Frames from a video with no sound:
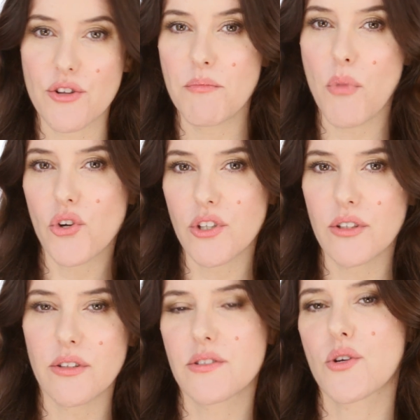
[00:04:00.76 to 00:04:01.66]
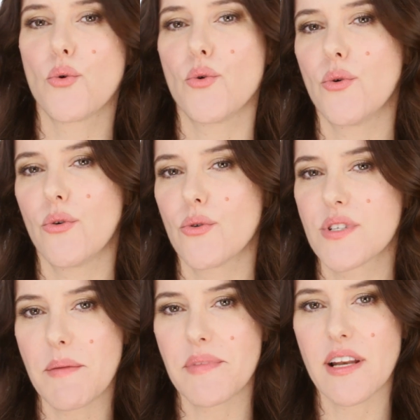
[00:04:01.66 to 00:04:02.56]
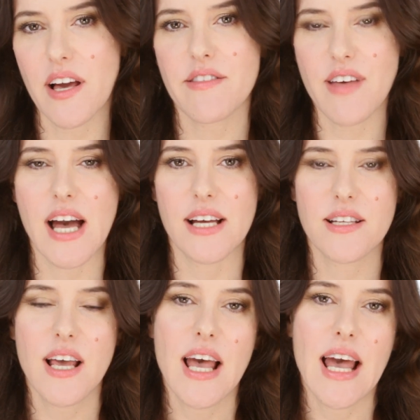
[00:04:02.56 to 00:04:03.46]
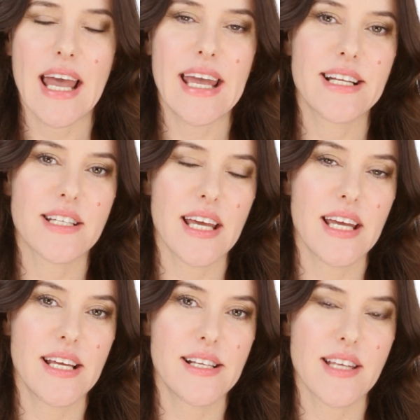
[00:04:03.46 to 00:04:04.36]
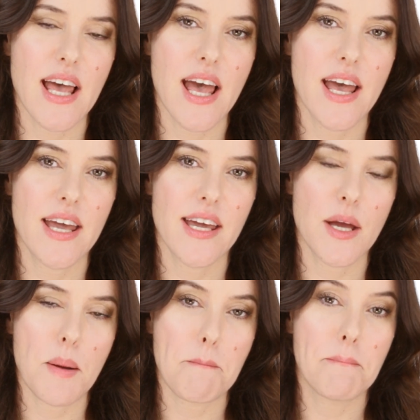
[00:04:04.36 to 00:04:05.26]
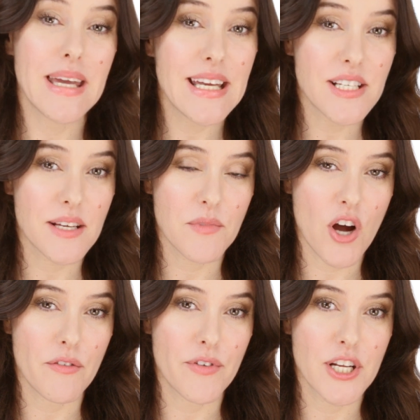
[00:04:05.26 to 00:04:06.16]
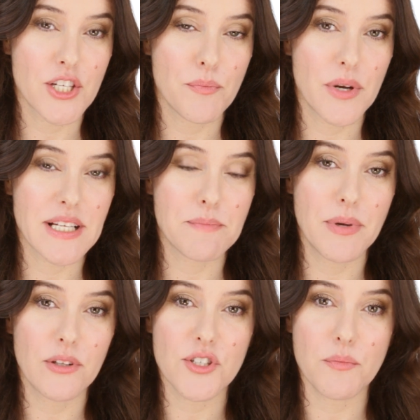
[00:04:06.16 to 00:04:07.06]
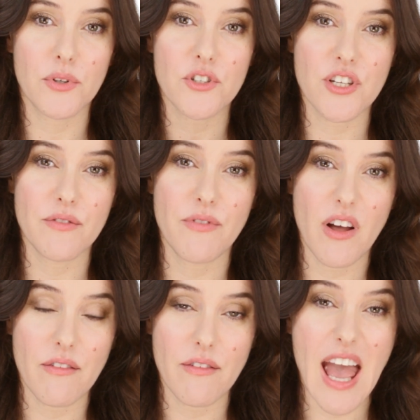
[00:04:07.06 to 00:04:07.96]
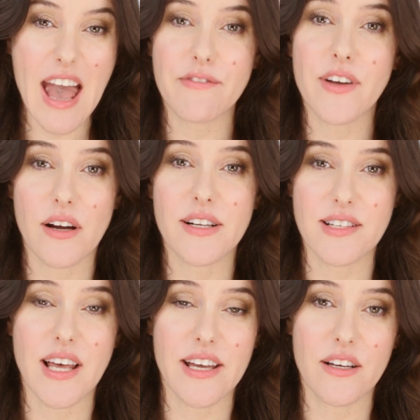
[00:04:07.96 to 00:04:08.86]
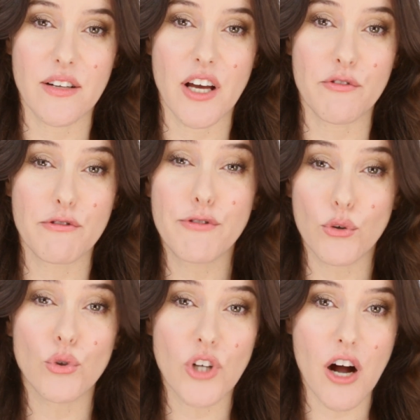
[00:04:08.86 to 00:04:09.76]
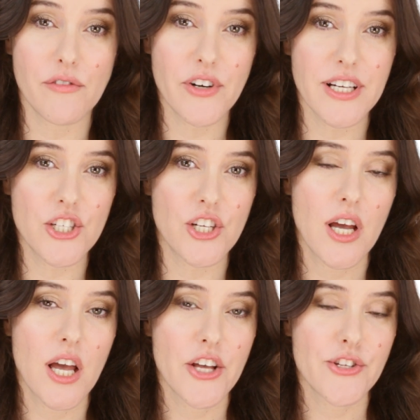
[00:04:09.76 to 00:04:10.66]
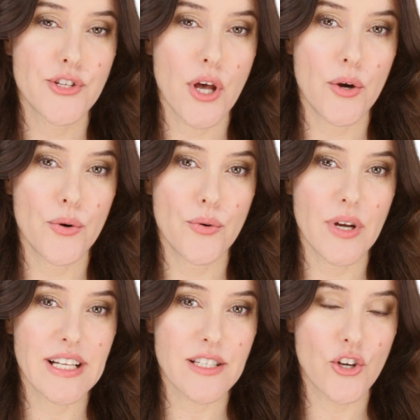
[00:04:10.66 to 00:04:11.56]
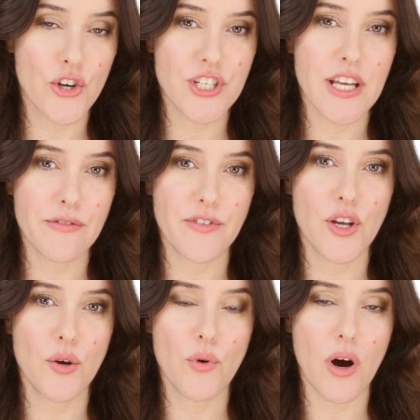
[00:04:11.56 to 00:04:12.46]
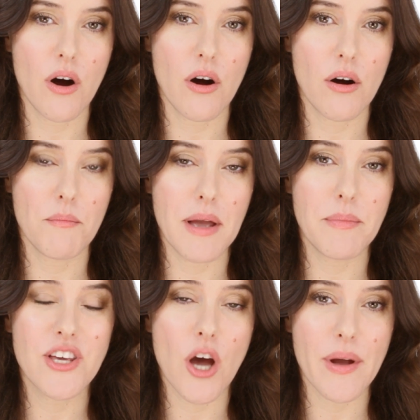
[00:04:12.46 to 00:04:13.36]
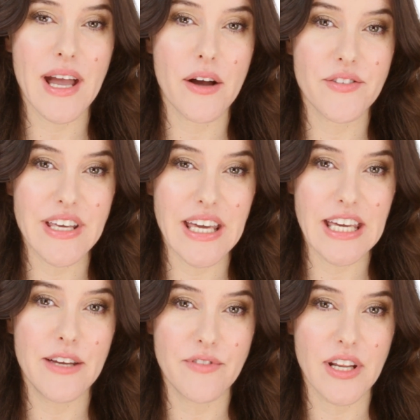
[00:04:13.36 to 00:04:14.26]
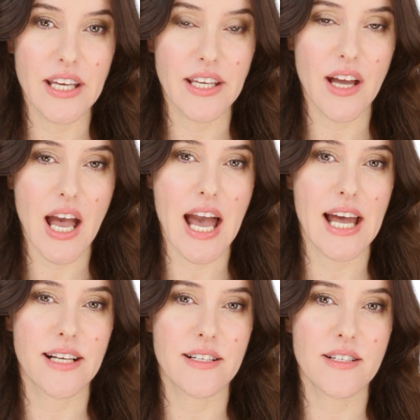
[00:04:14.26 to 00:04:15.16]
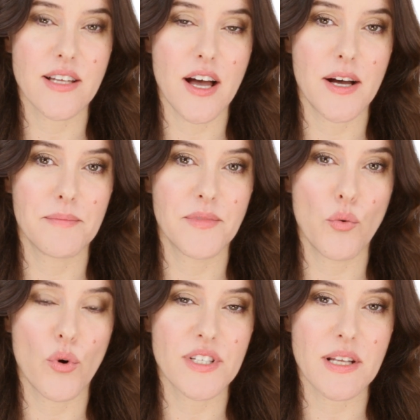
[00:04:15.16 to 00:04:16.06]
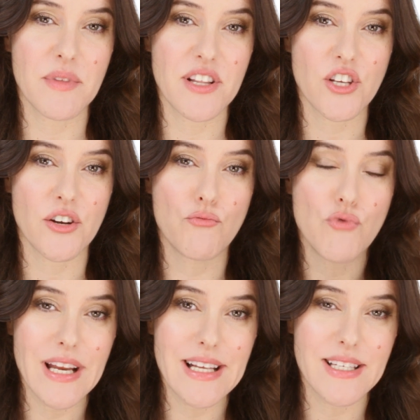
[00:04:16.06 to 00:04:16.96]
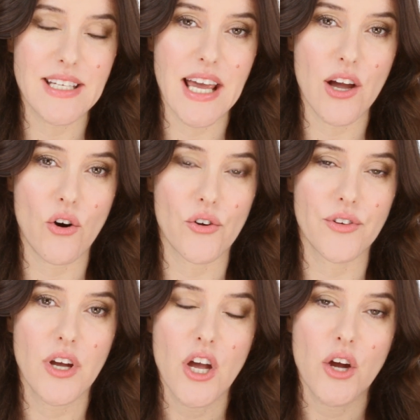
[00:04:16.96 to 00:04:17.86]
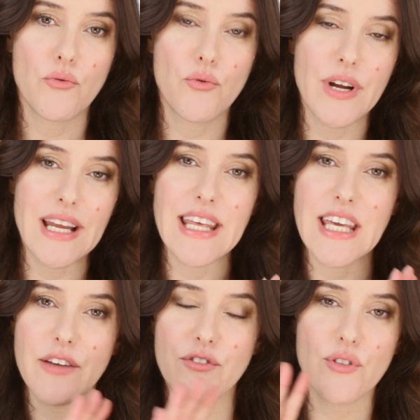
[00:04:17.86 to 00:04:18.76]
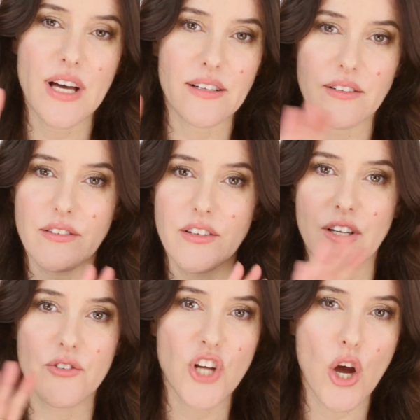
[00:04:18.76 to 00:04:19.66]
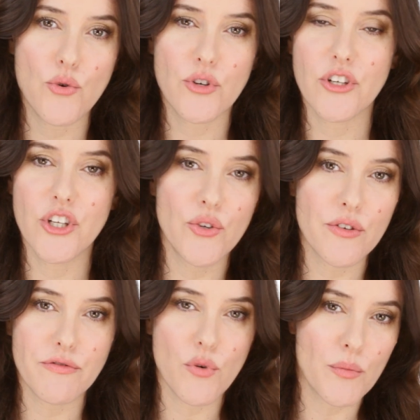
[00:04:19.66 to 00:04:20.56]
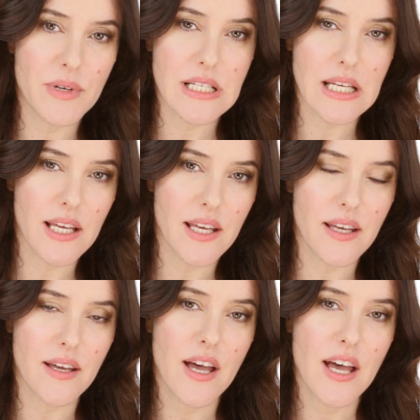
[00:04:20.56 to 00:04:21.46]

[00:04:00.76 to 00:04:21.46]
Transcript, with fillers: on the models, or, or something like that. It is a medium coverage, but it's buildable to heavy, I'd say, and, and full coverage. So it's good if you are maybe going out in the evening and um, you want something that's going to really stay on, really give you that, you know, total uniformity.